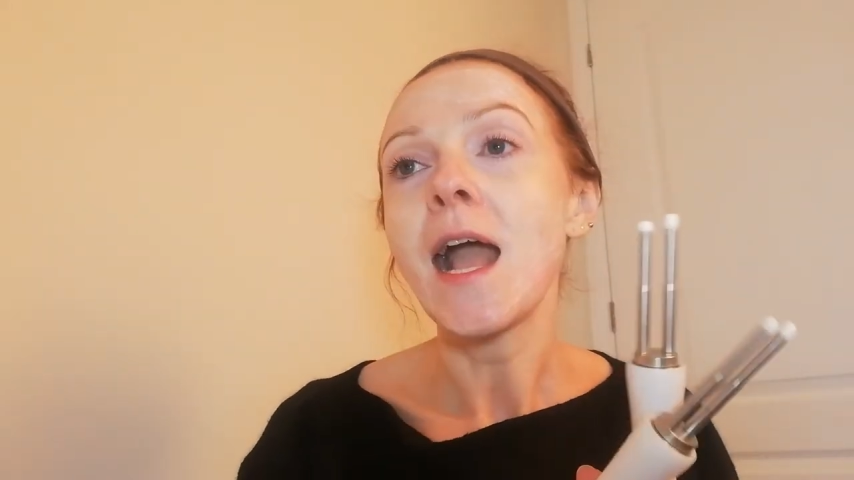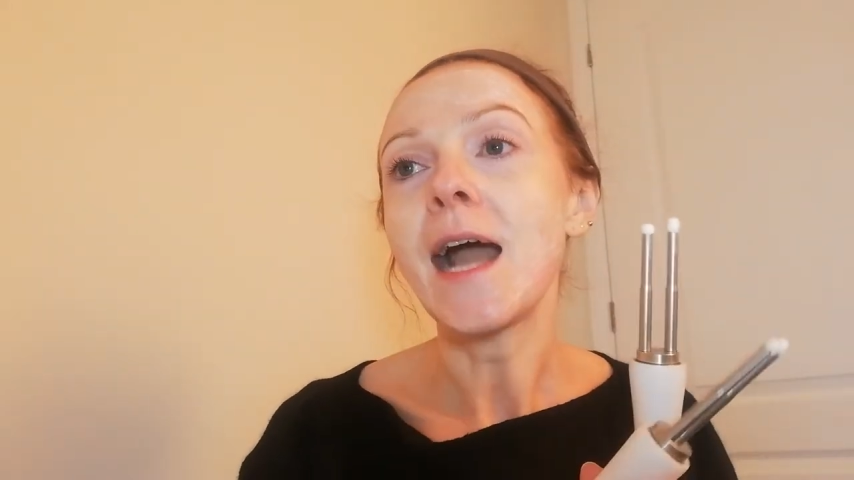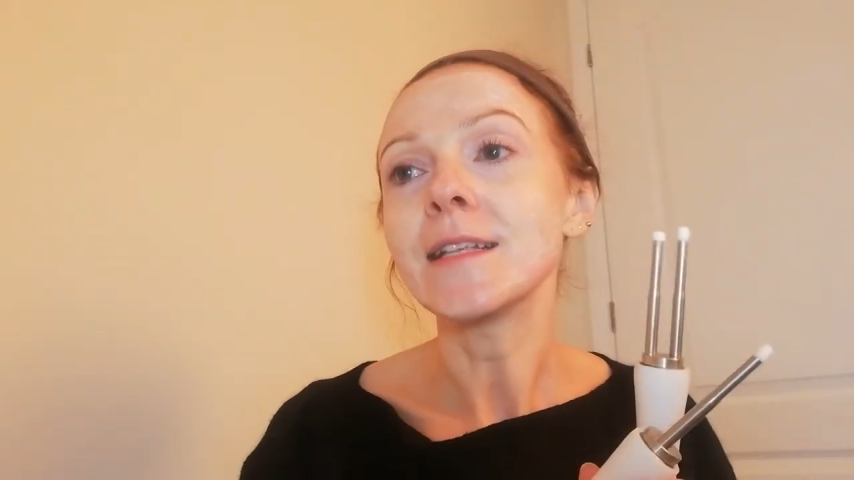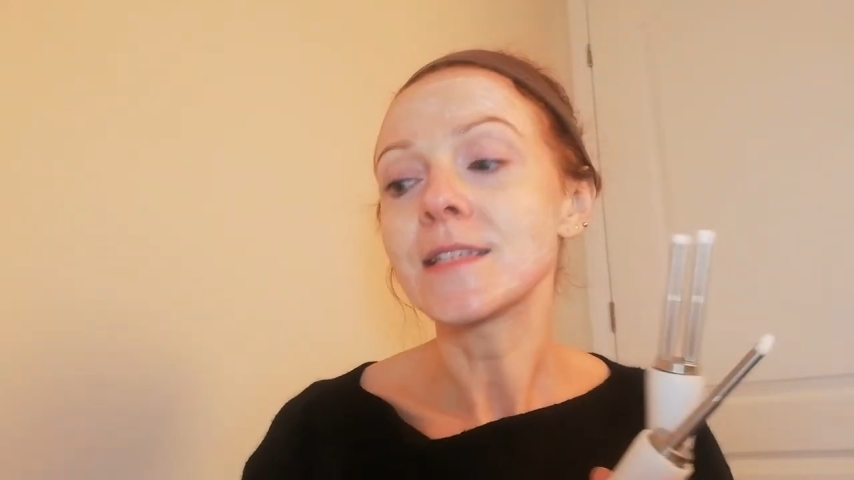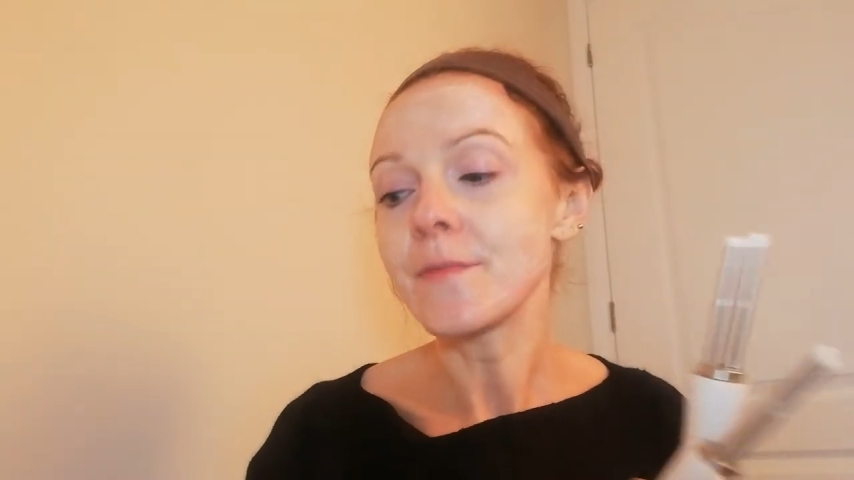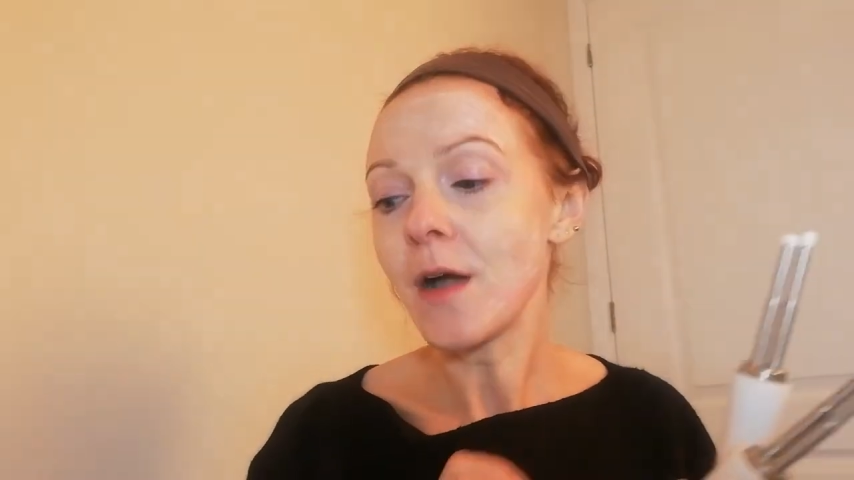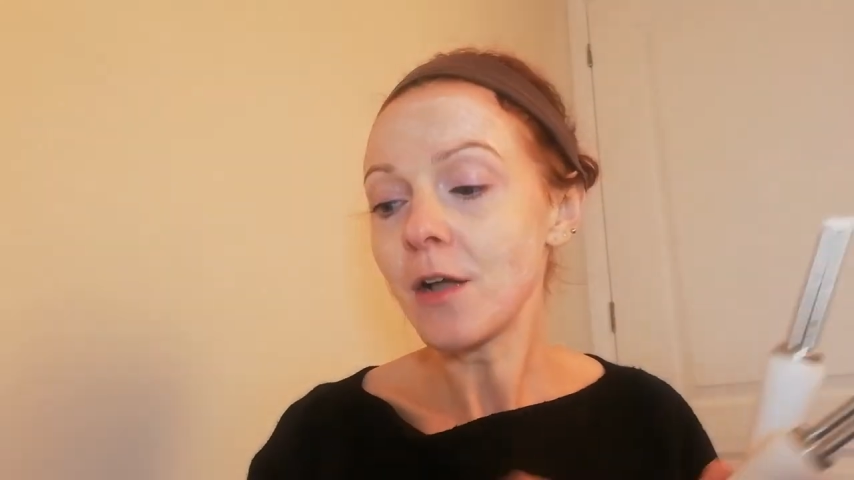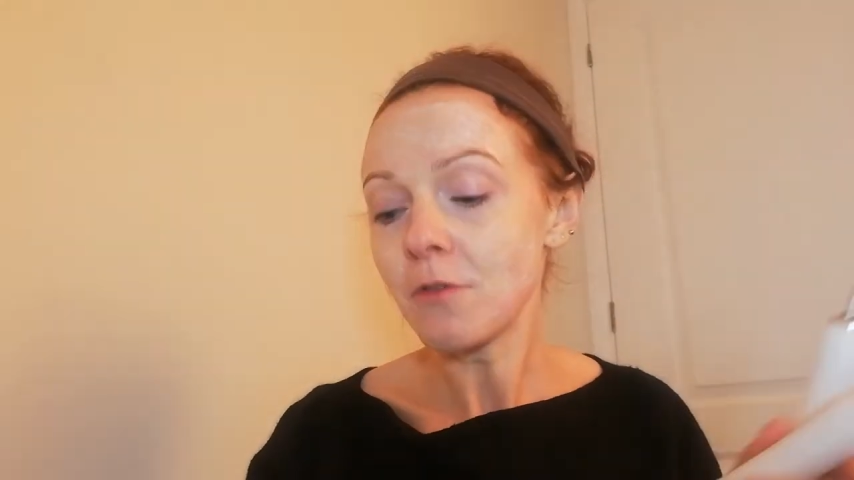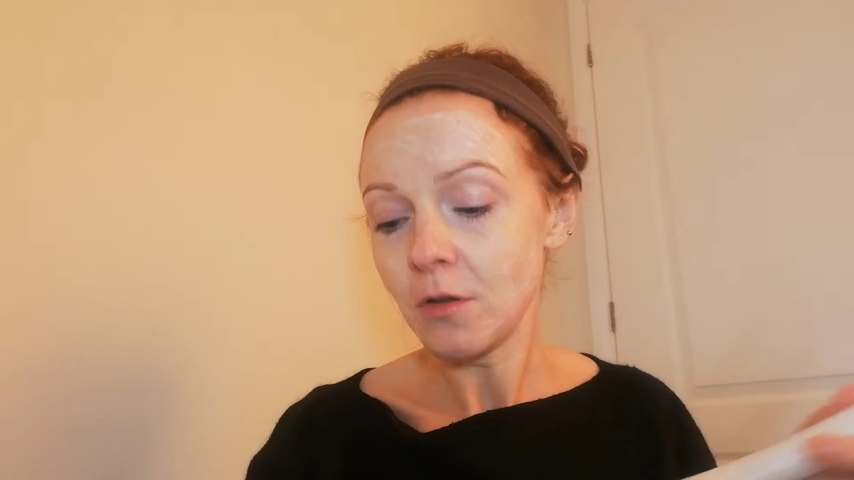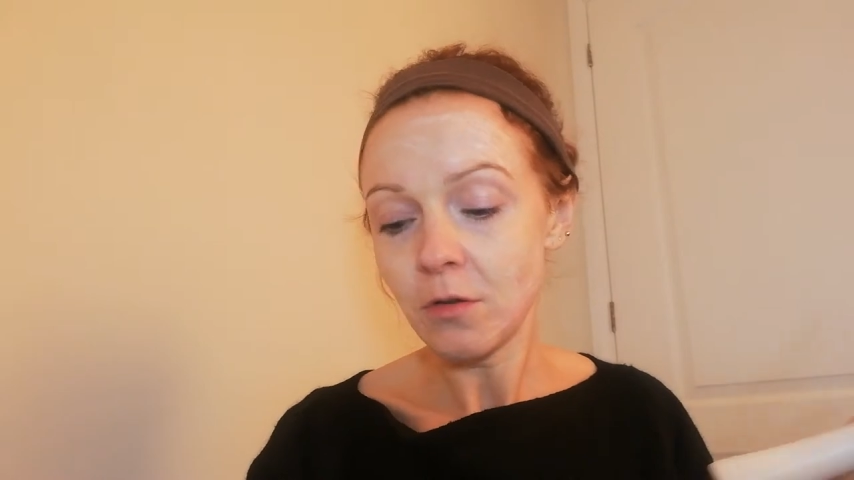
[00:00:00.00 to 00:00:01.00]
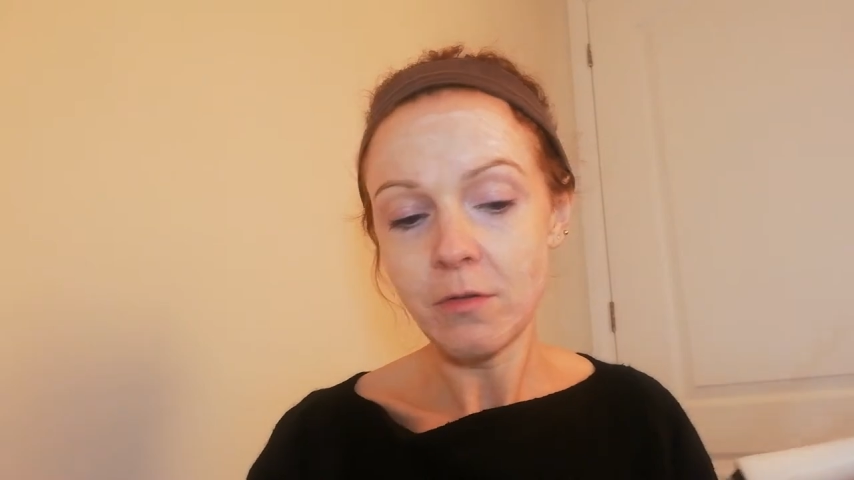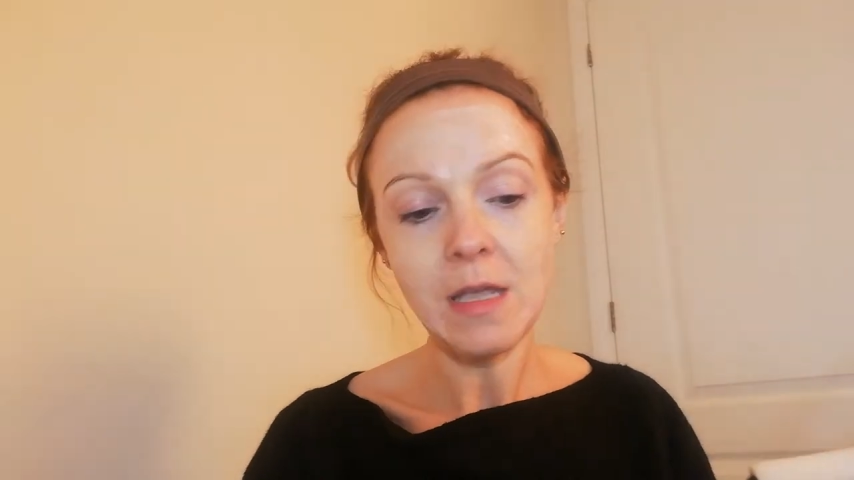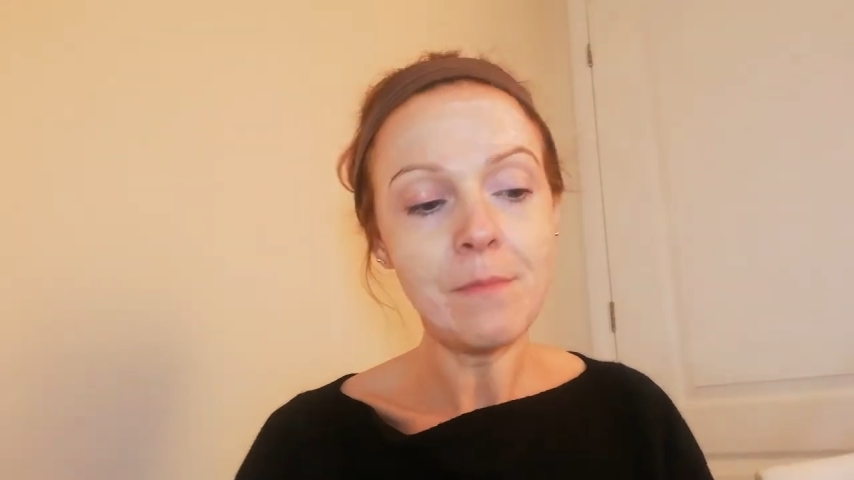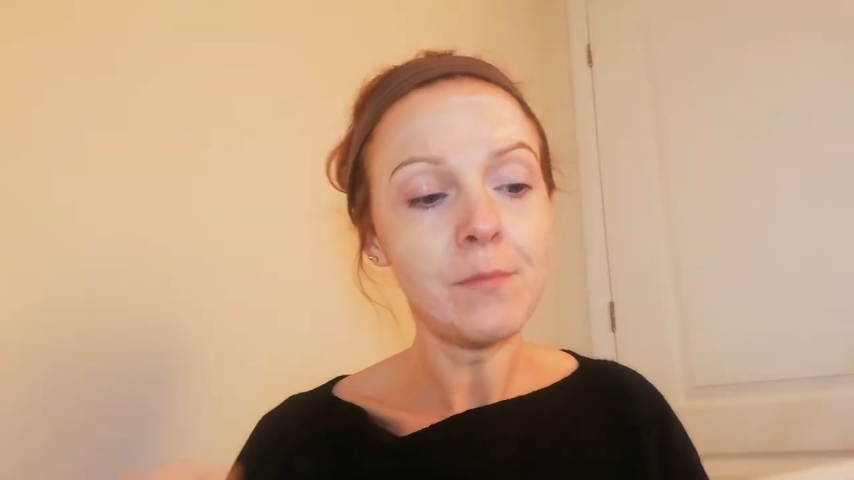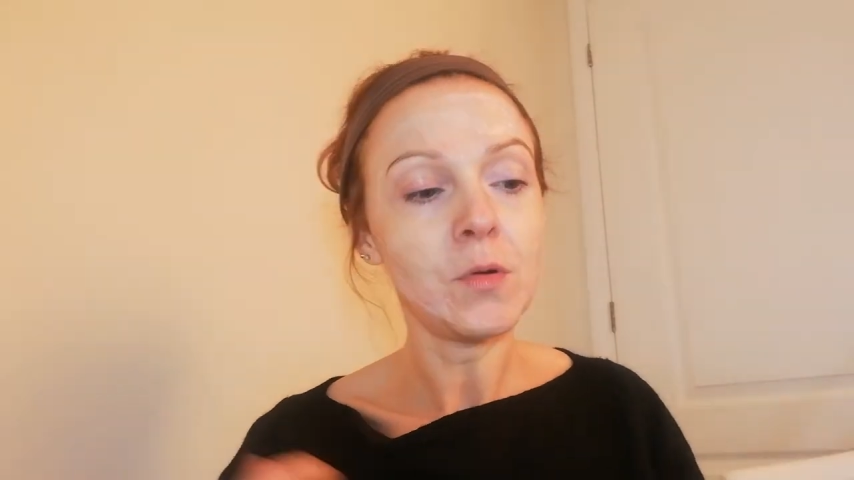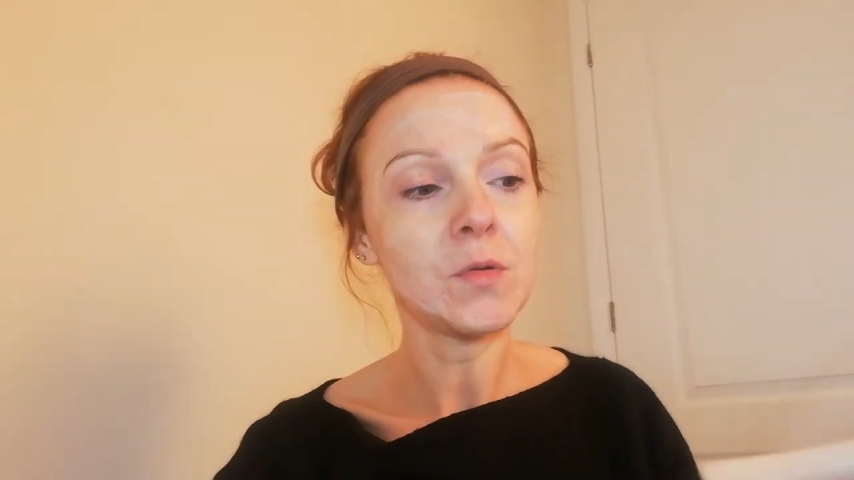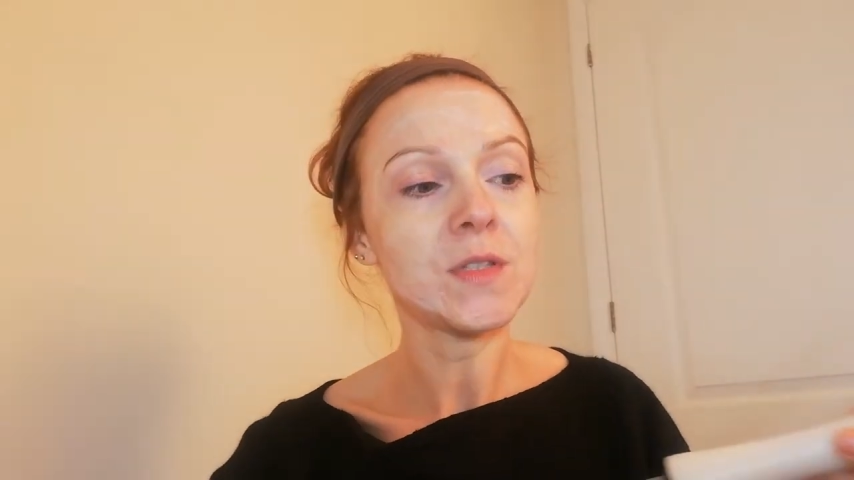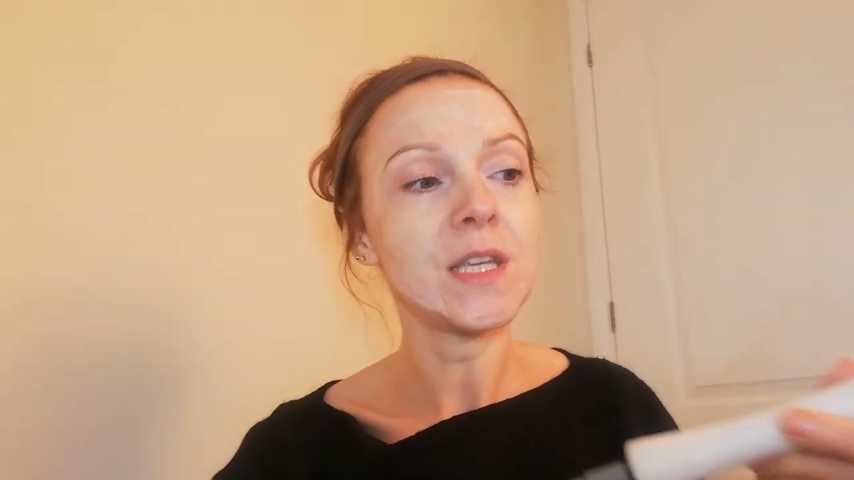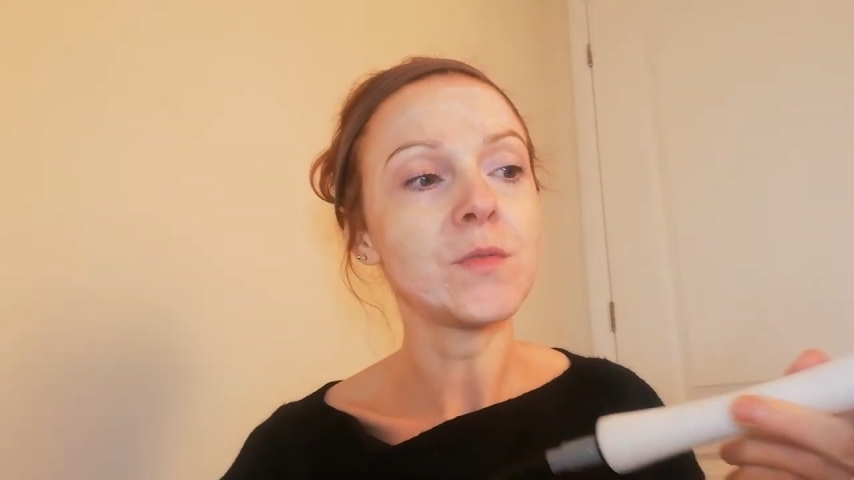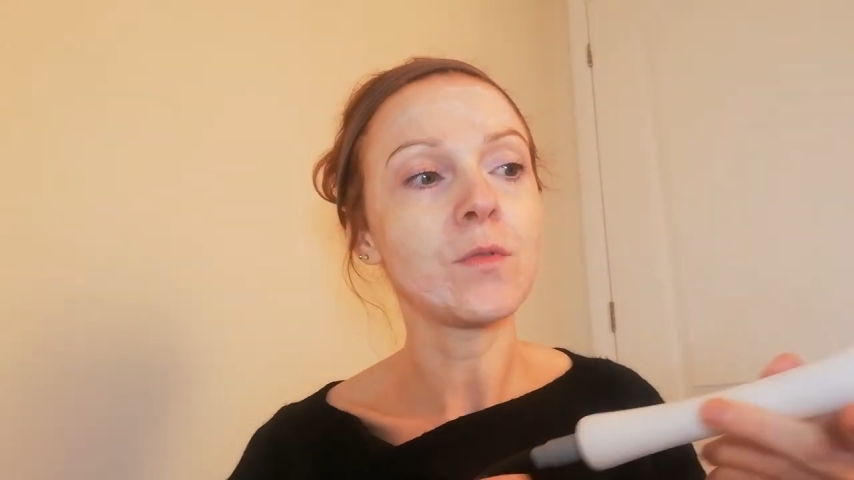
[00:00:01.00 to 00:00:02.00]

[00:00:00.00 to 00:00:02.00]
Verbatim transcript: and the microcurrent impulses